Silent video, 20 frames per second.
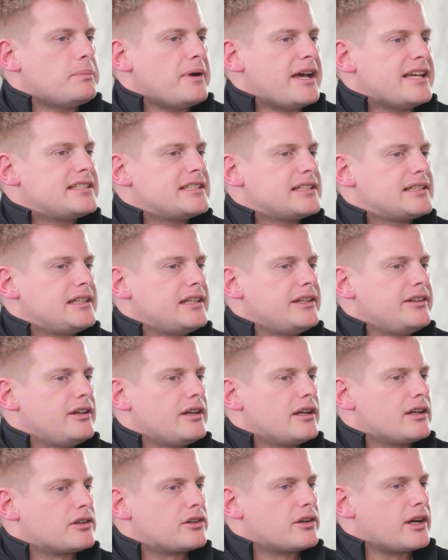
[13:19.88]

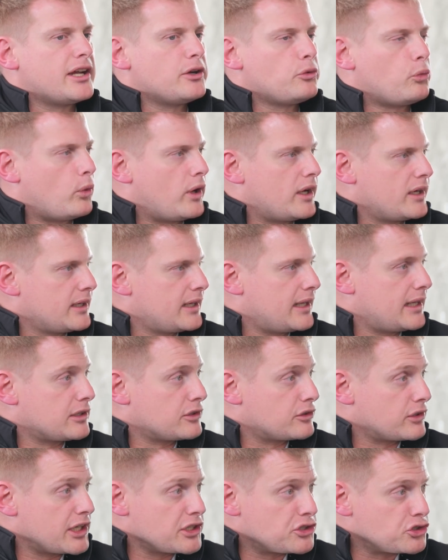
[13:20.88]
basically, grade 1
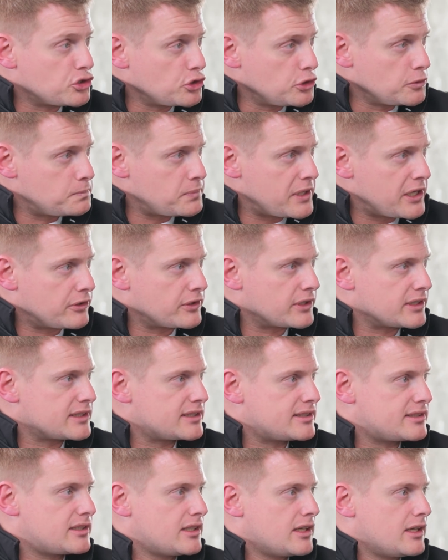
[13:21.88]
and grade 2
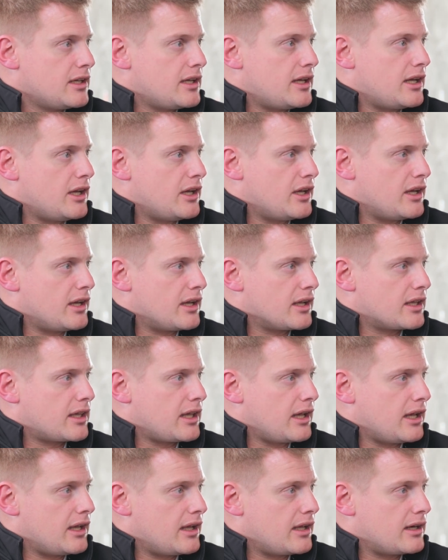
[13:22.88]
parents
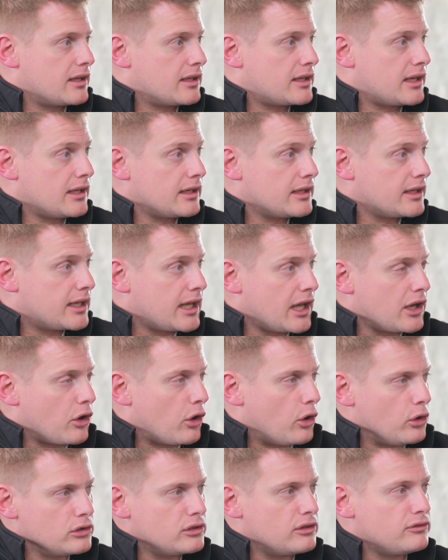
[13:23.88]
can
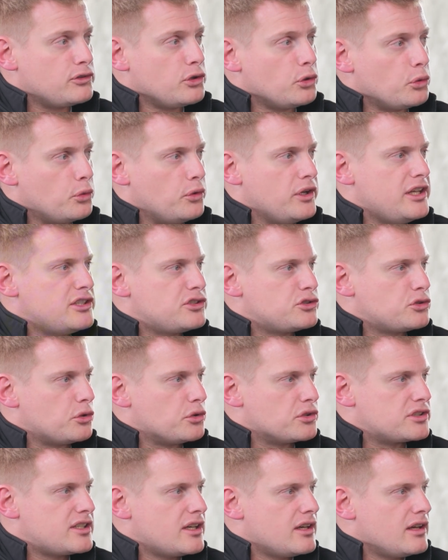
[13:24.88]
get hold of your
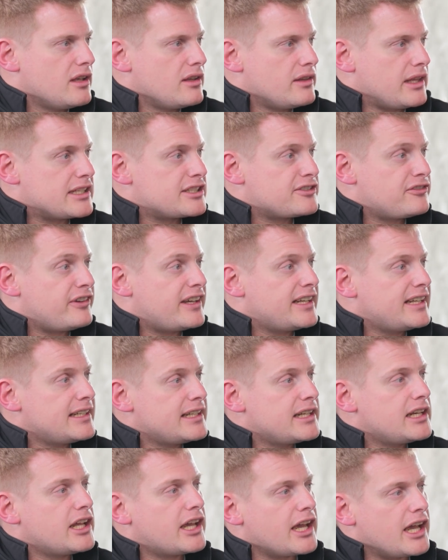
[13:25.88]
resource that's fun
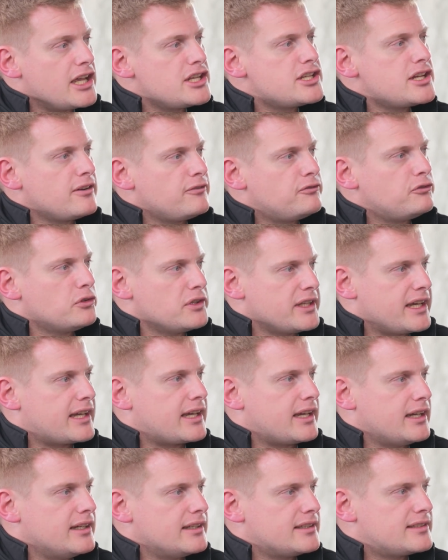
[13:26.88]
and engaging for
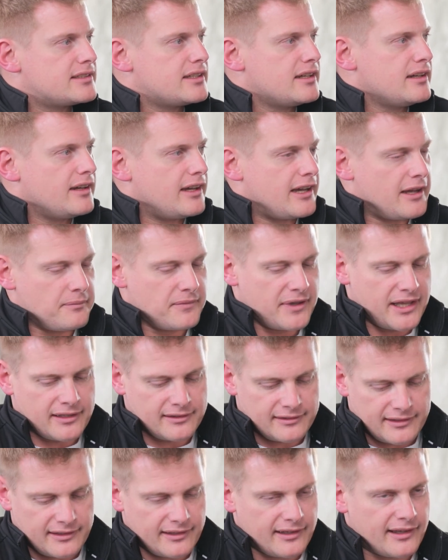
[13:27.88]
their kids.
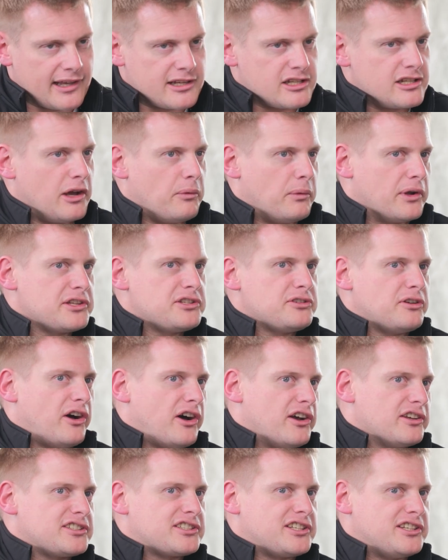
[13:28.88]
And actually, I wanted
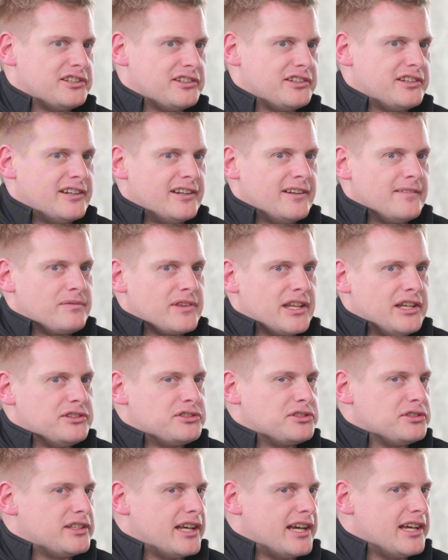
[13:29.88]
to ask you,
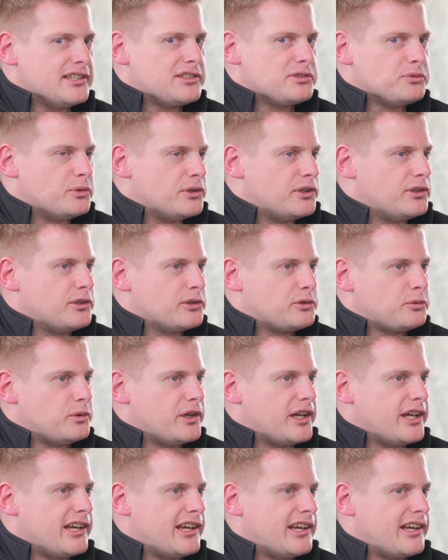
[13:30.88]
in today's world
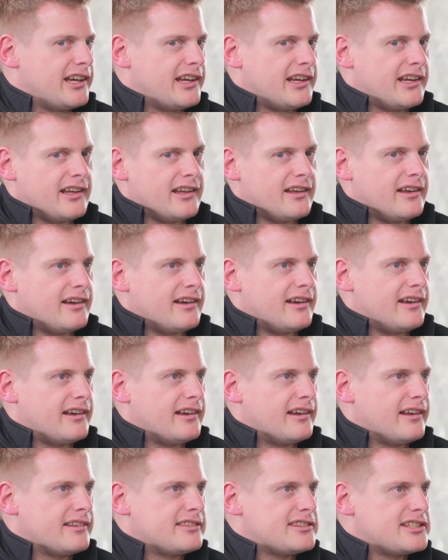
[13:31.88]

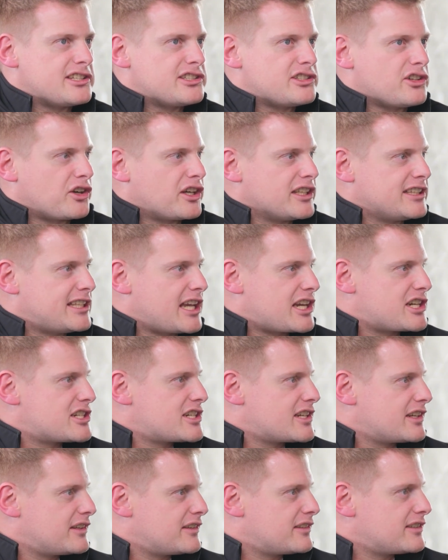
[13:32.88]
where TikTok
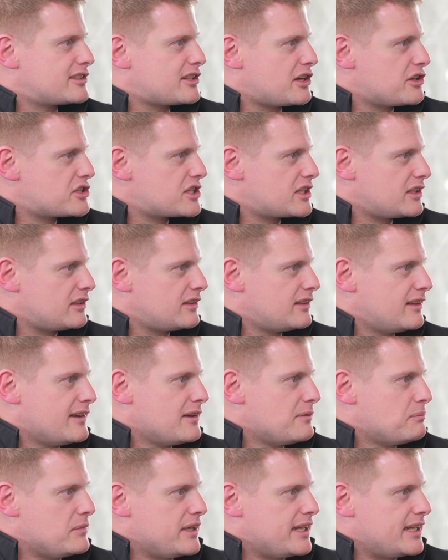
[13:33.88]
addiction, social
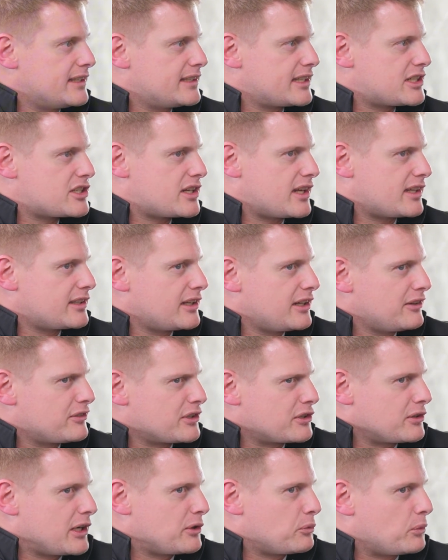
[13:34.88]
media addiction, I don't know
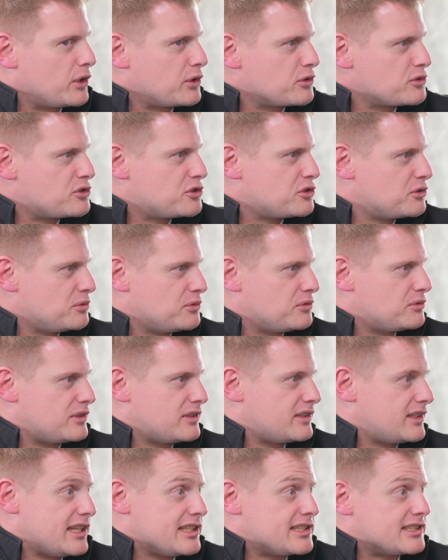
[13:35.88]
if a grade 1 or
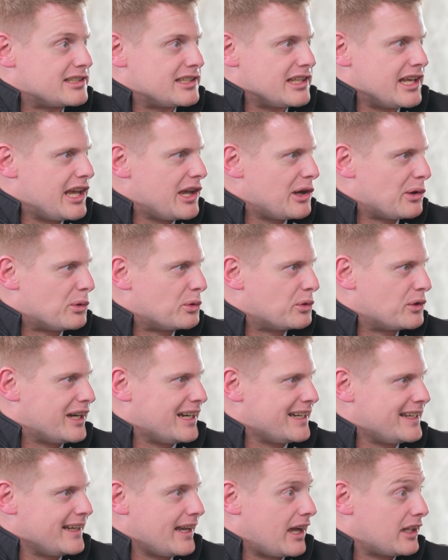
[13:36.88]
2 is there
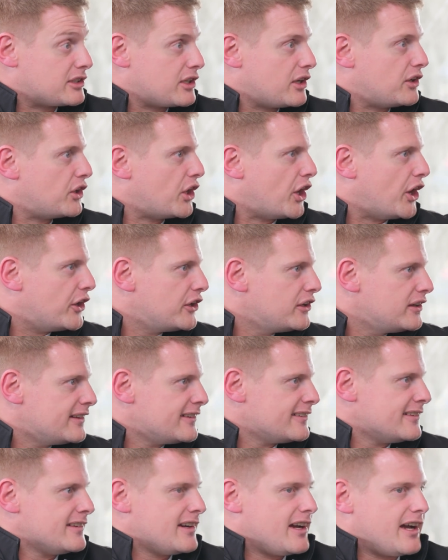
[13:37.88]
already, I don't know.
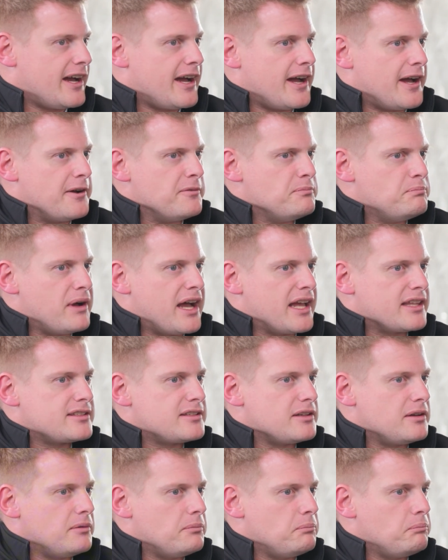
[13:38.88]

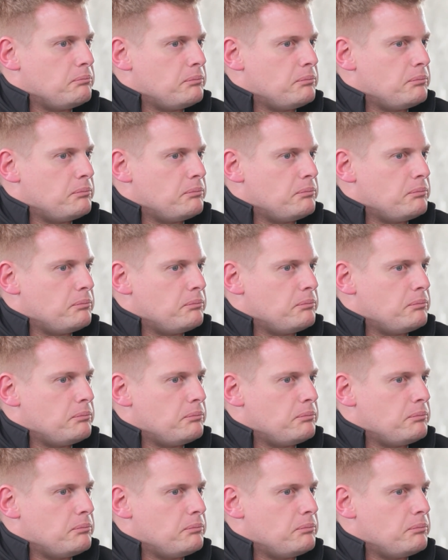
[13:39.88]
But